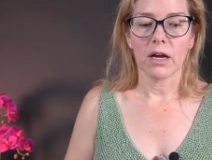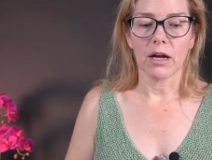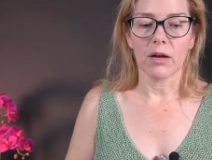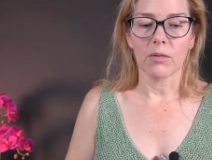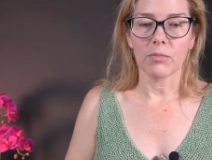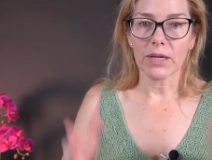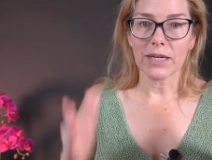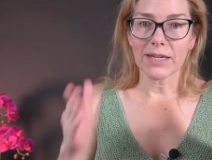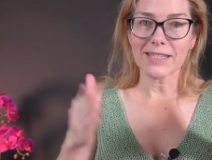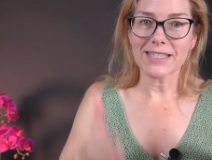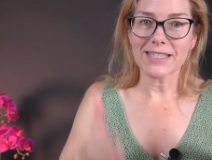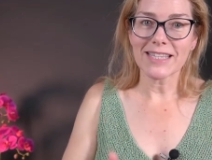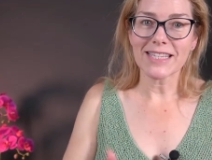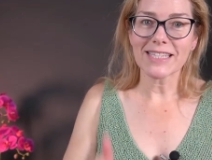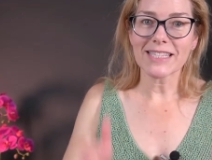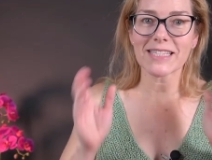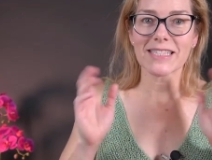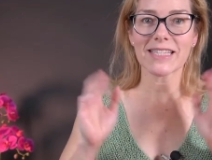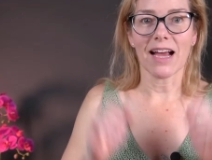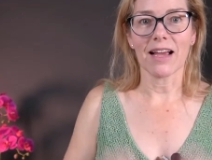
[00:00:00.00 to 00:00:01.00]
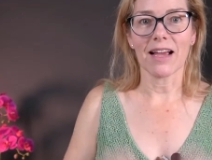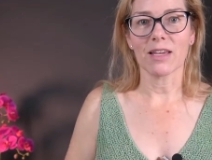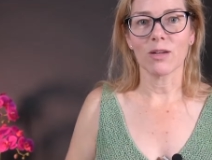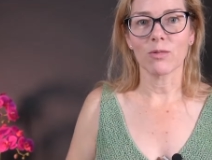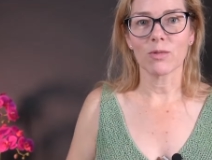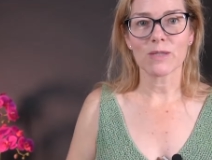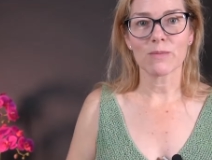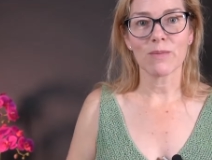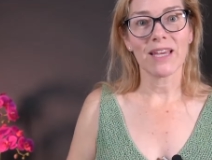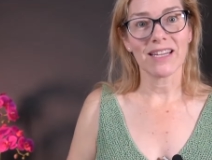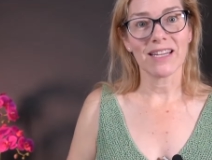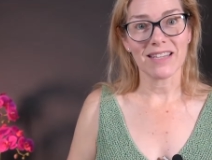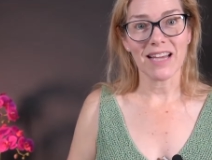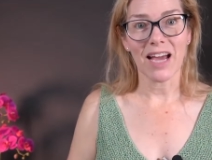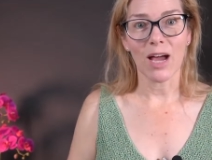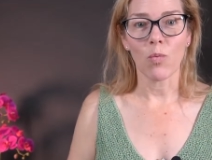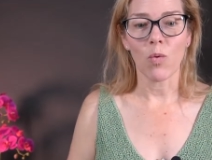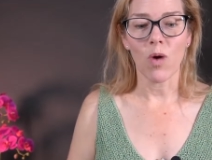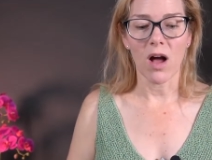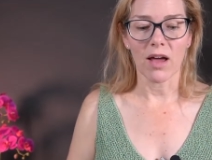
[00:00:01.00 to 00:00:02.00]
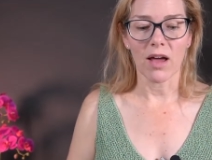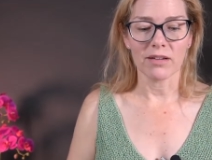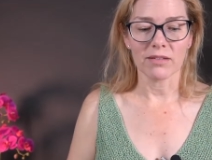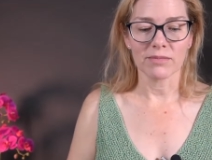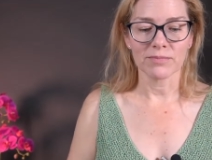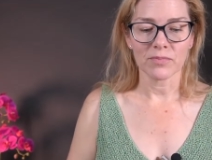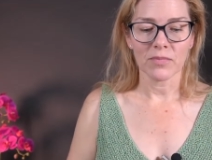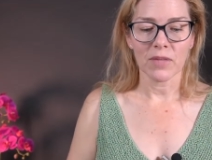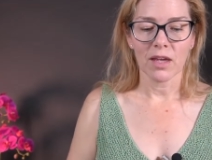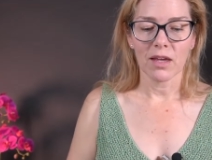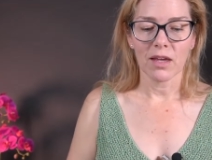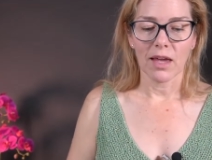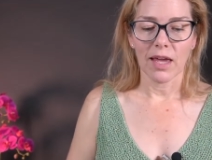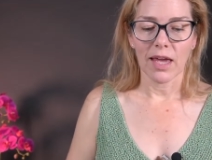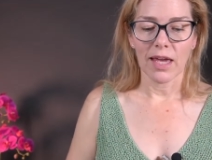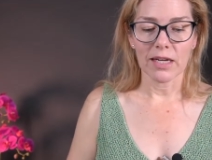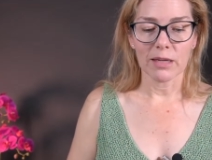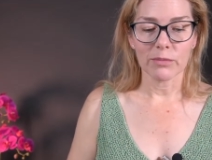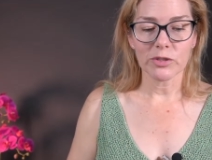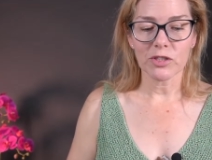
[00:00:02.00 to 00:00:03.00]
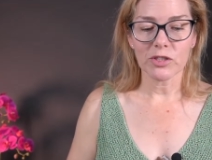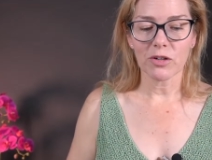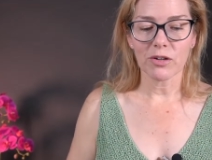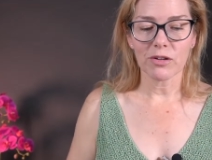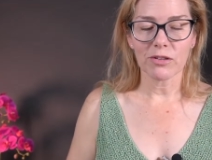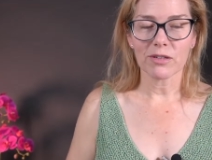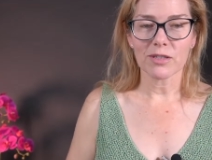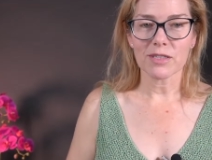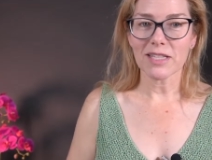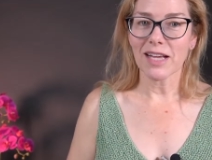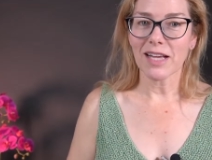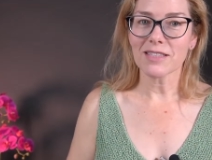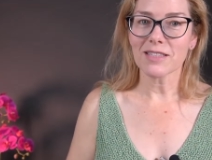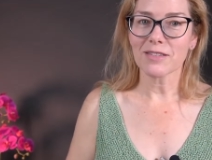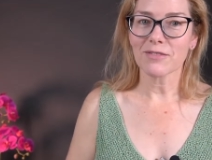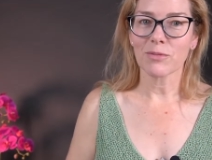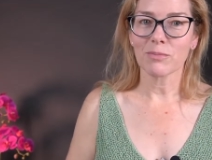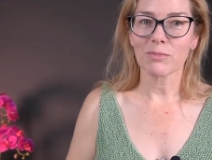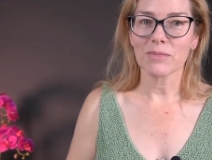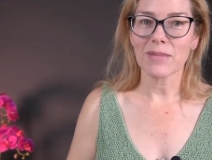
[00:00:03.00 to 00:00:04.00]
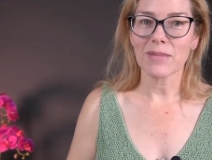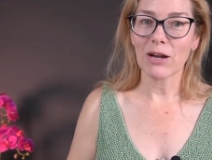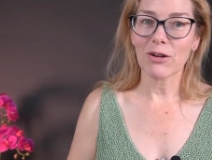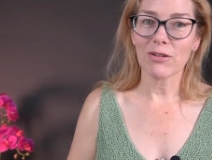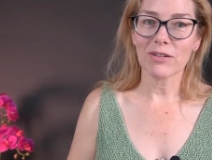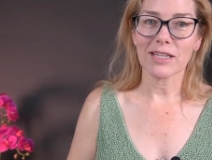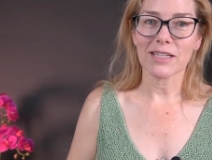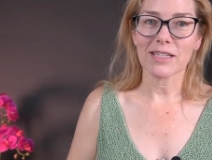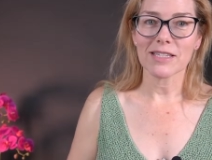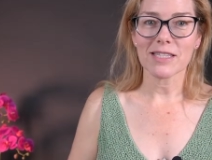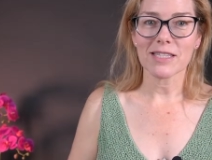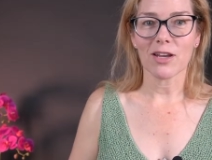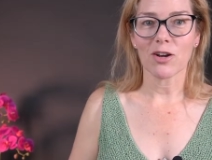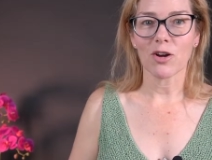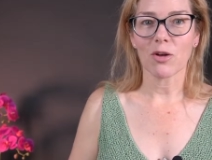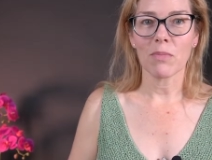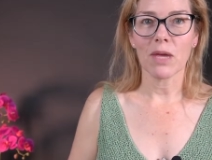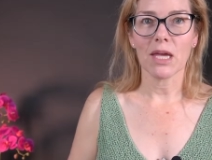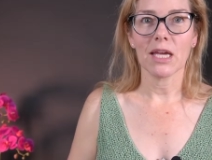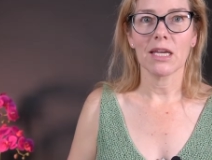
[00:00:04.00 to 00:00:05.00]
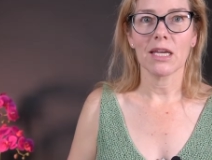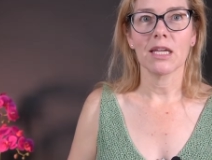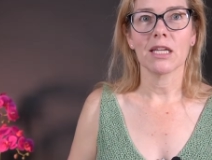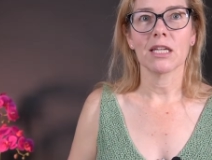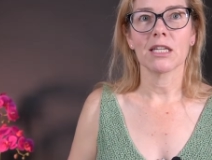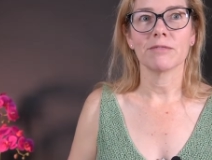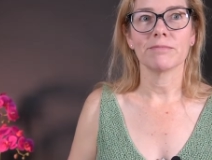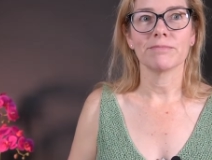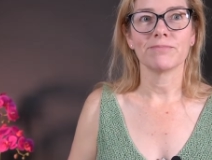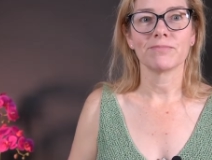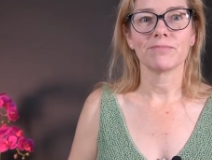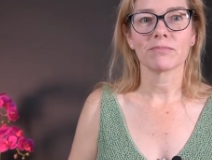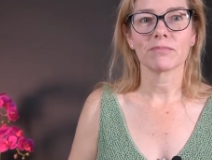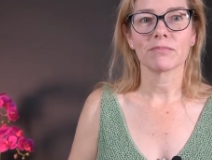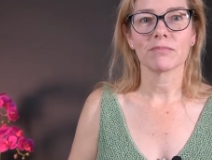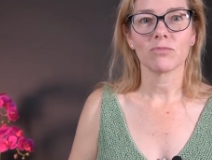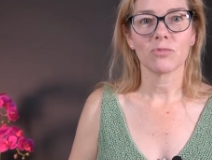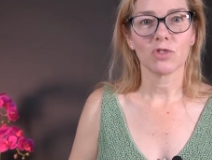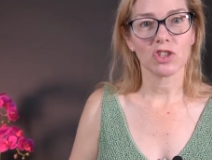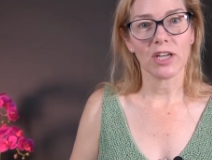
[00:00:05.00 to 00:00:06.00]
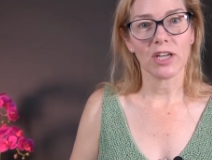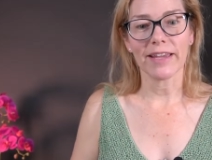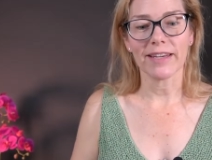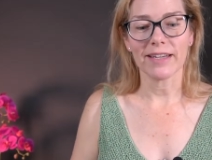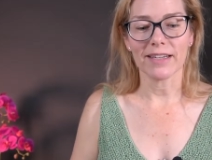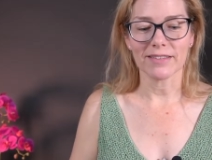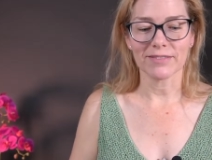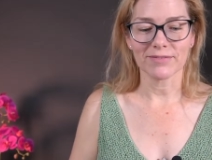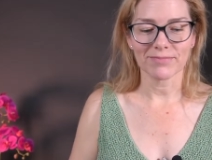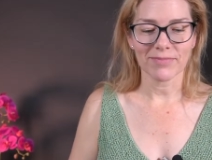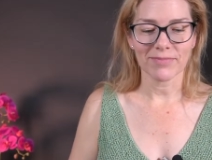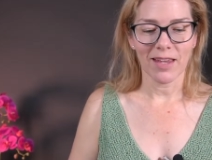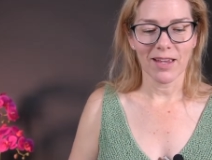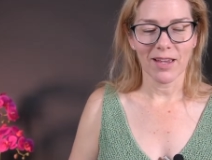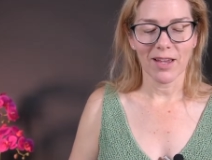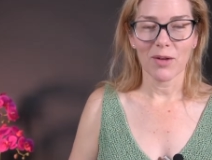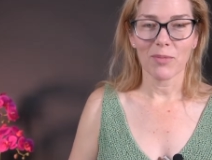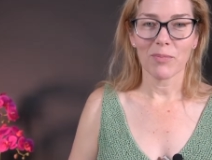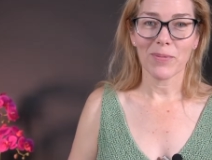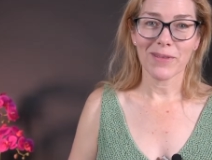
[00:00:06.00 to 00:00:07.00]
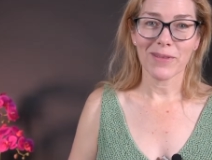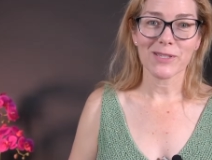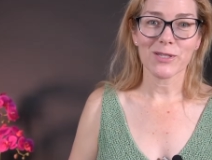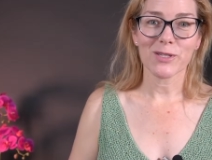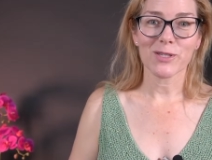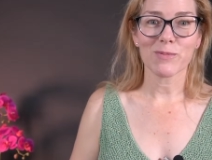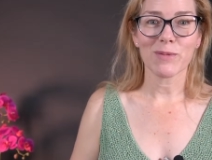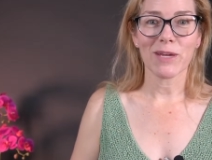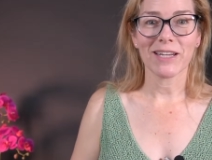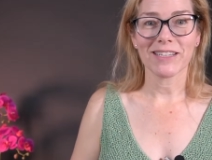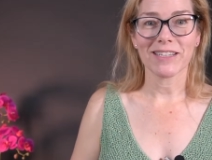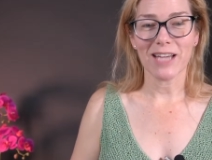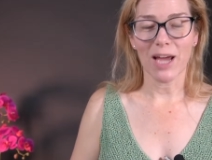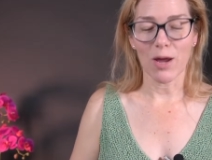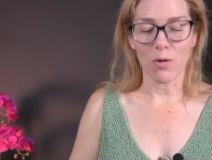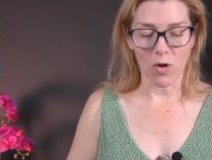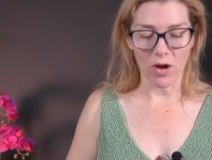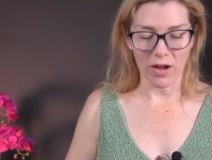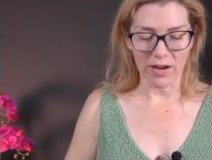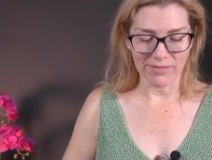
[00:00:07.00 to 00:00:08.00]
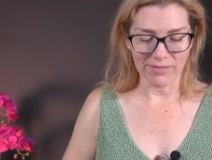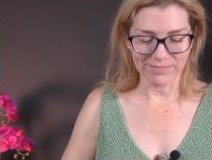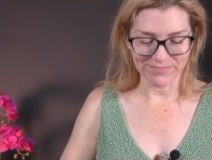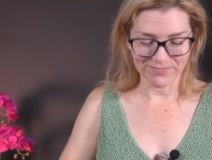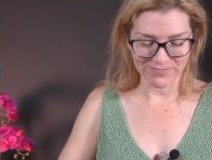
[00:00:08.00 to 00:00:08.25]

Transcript: because this stocking was made in Taiwan, and I'm sure there's lots of them nowadays that are made in China, but this is made in Taiwan.